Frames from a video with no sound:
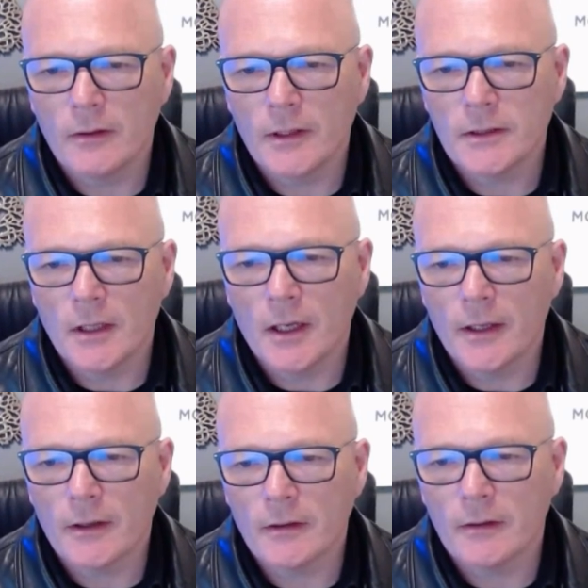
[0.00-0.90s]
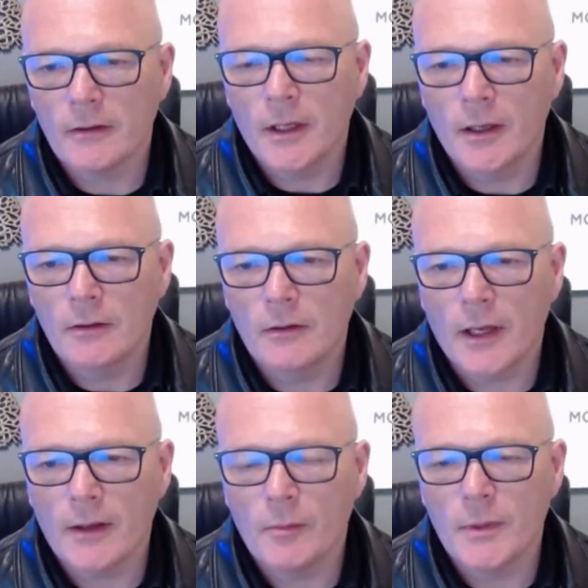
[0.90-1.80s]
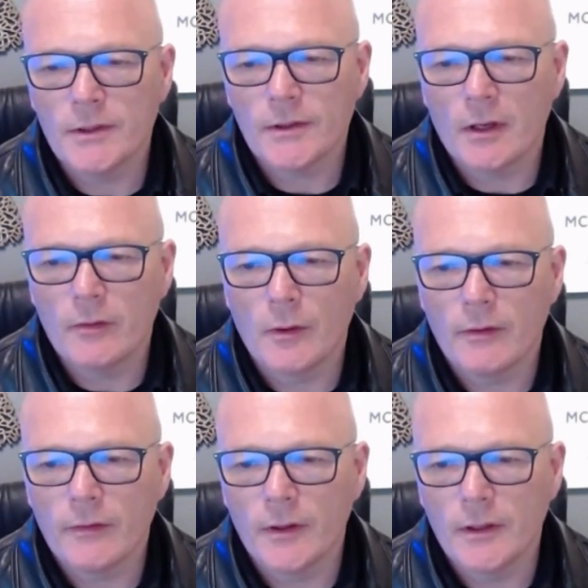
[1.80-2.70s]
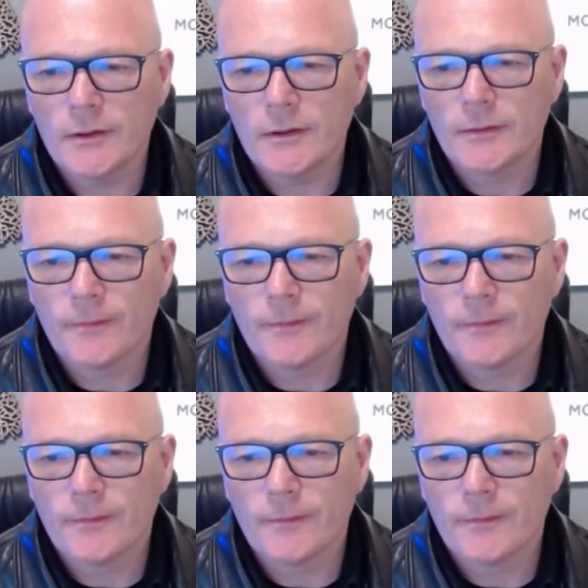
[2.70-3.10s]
It's like, no, get the business over with first.